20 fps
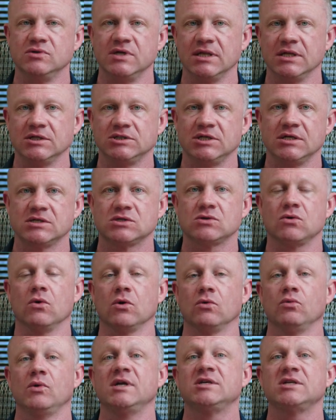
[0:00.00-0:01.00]
diligence
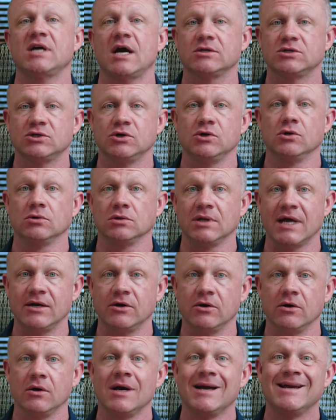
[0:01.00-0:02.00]
or reach out to your
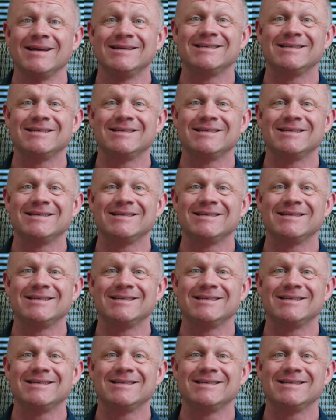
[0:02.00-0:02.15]
lender